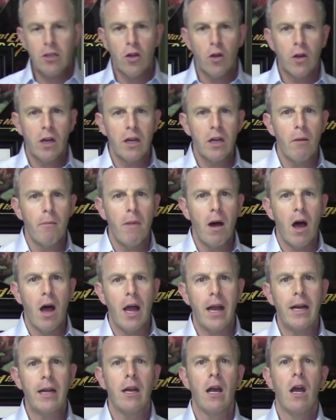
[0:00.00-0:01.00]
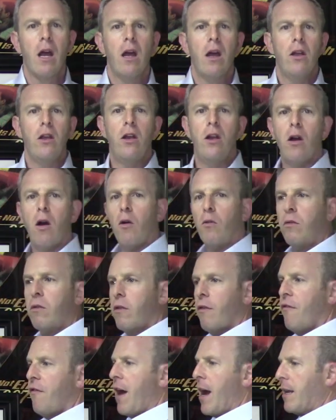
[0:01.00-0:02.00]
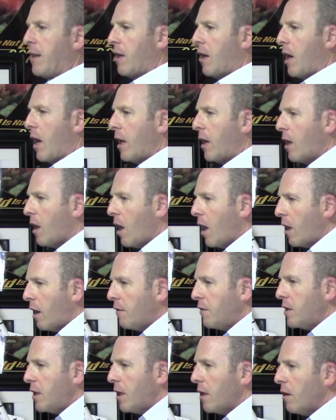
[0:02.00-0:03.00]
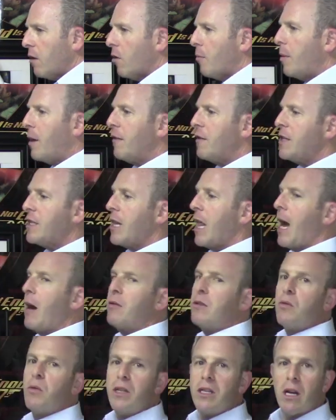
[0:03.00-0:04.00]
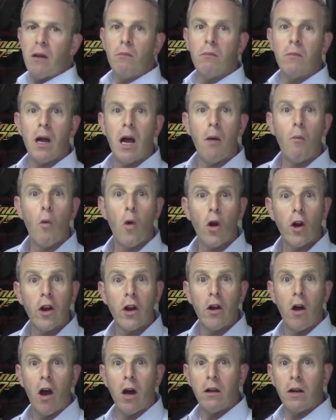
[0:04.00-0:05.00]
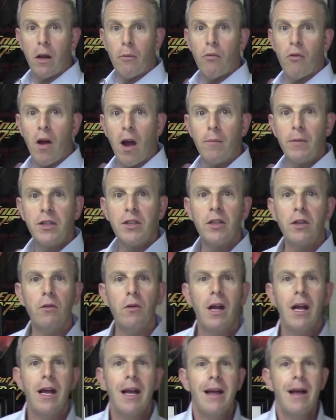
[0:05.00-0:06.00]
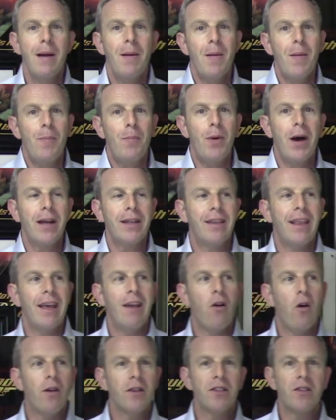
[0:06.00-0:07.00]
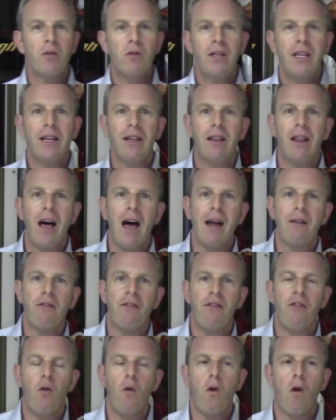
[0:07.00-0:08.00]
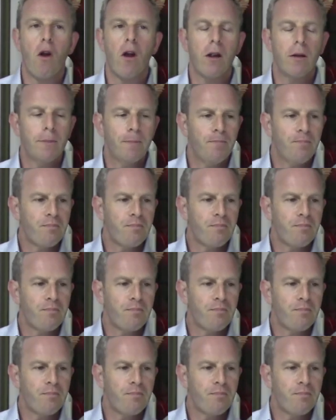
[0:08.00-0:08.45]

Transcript: took into mind, you know, the fact that I kind of did a little bit of slouch, which I'm, I'm working on, I promise you. But they also did a lot for